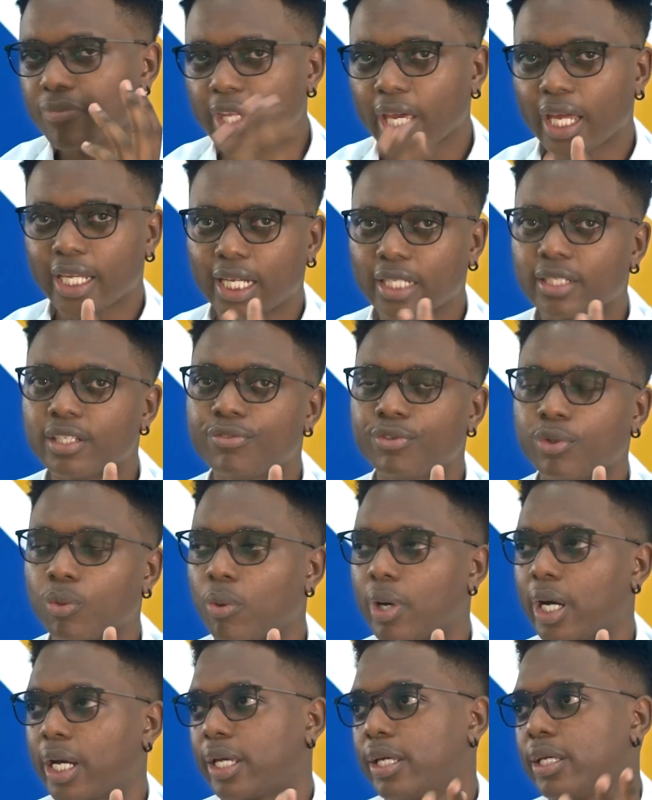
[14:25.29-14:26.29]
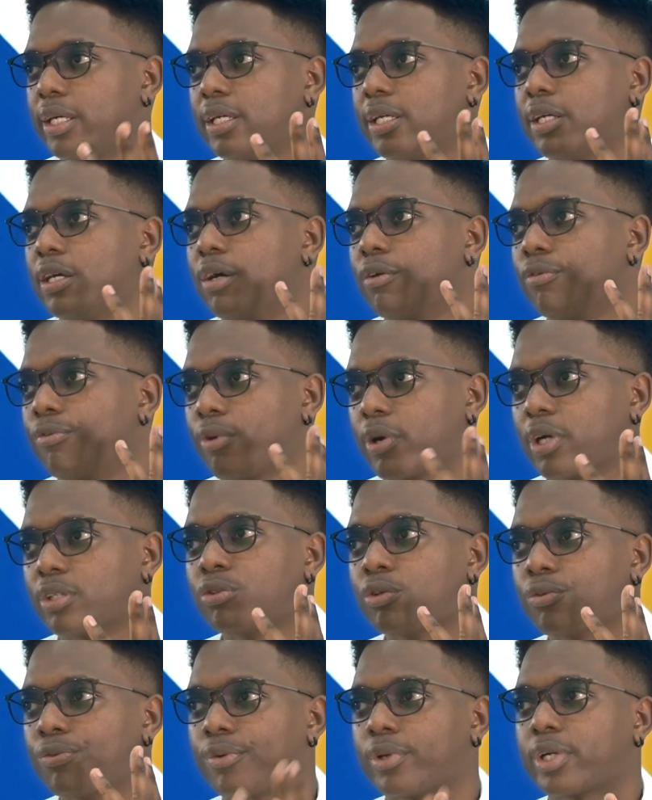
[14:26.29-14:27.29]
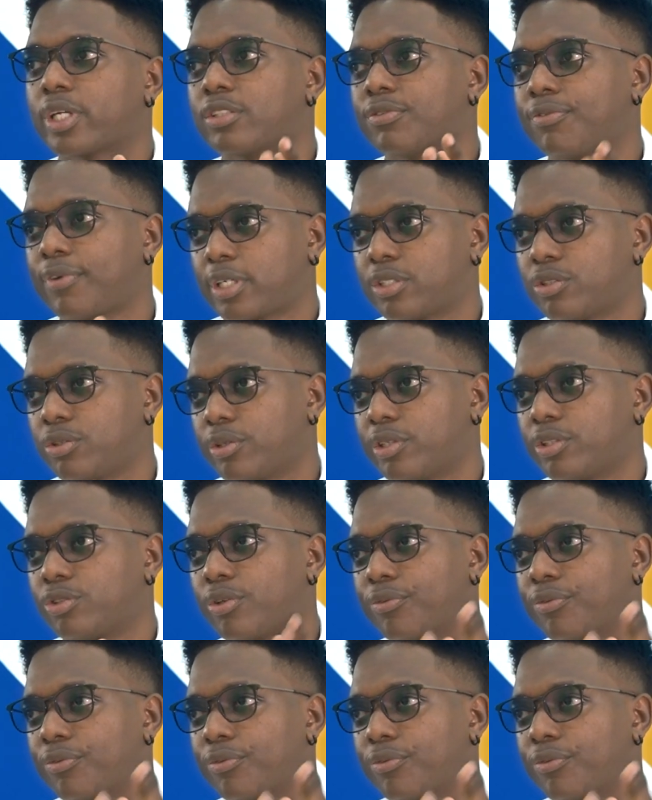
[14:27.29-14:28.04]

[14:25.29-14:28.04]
and I'll give you why. Focus on Forex Factory.